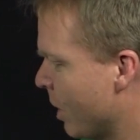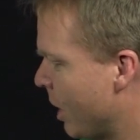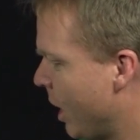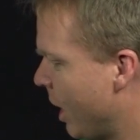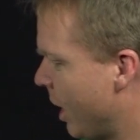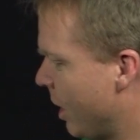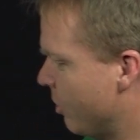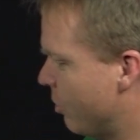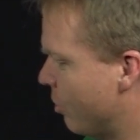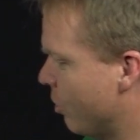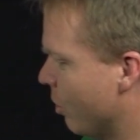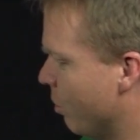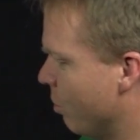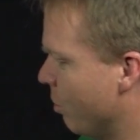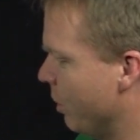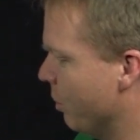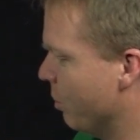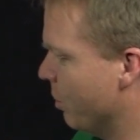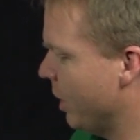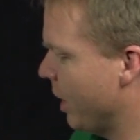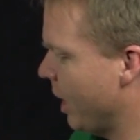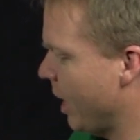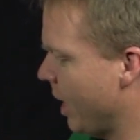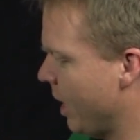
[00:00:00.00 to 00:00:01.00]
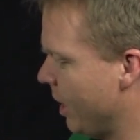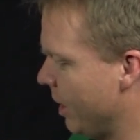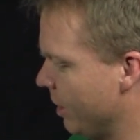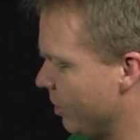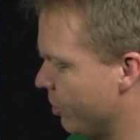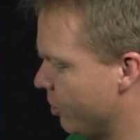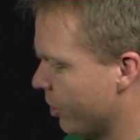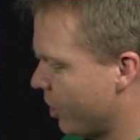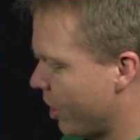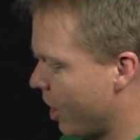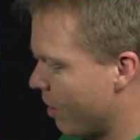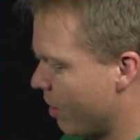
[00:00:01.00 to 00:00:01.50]
And so we went ahead and
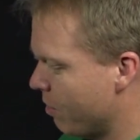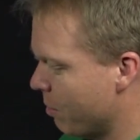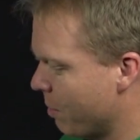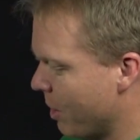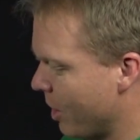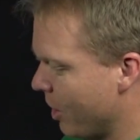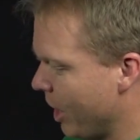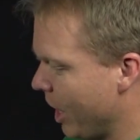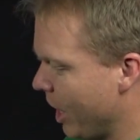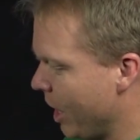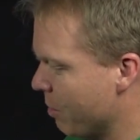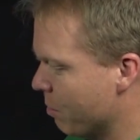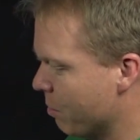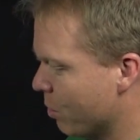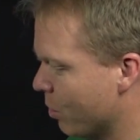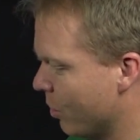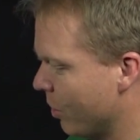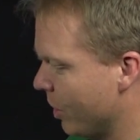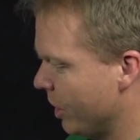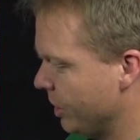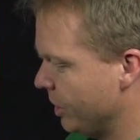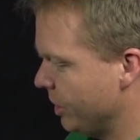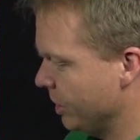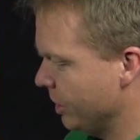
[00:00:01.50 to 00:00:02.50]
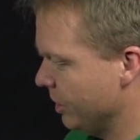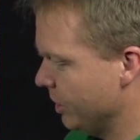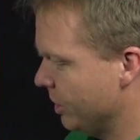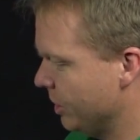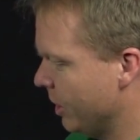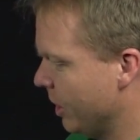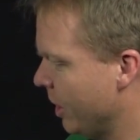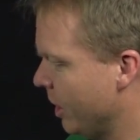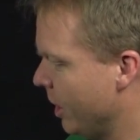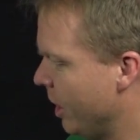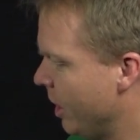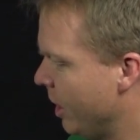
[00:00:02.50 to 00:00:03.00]
took off about eight more inches
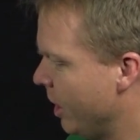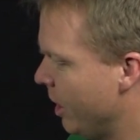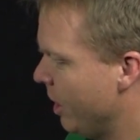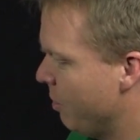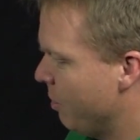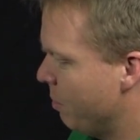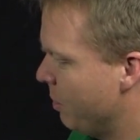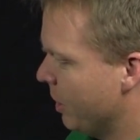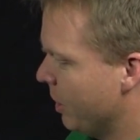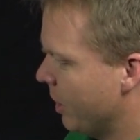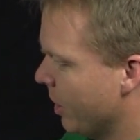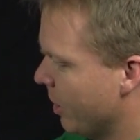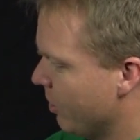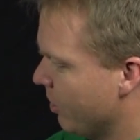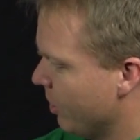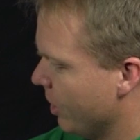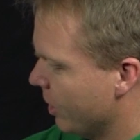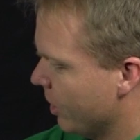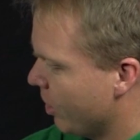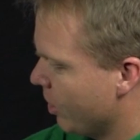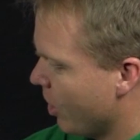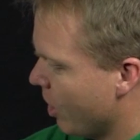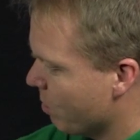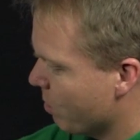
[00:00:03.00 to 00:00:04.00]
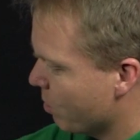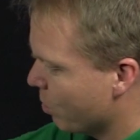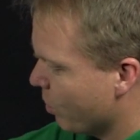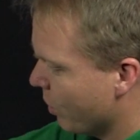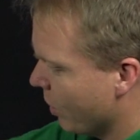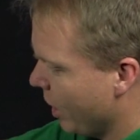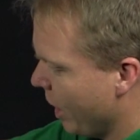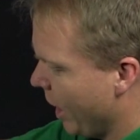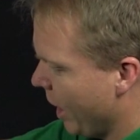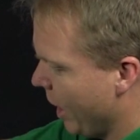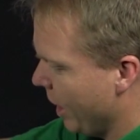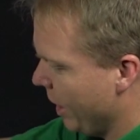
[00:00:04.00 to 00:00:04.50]
because it comes
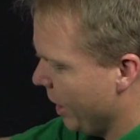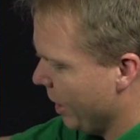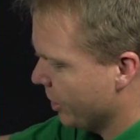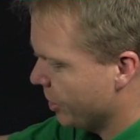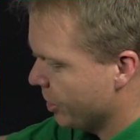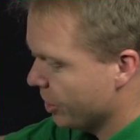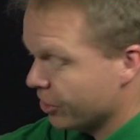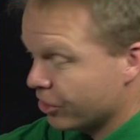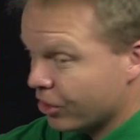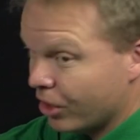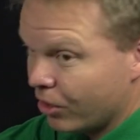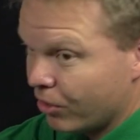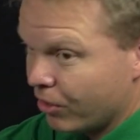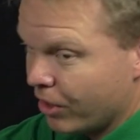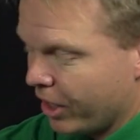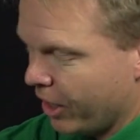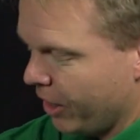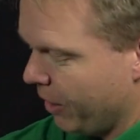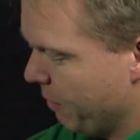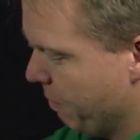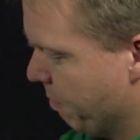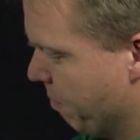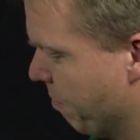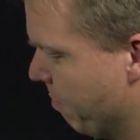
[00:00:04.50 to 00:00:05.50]
with eight inches already.